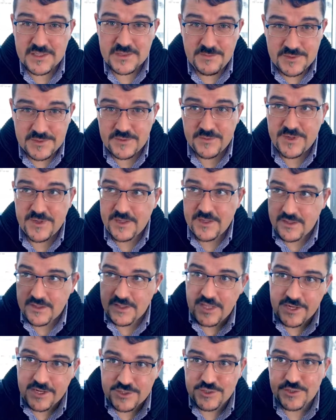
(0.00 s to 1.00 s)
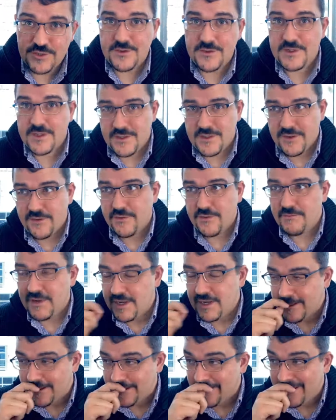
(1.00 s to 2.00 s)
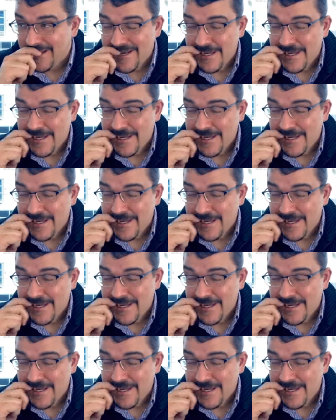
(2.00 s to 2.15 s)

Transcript: between a lecture and another meeting,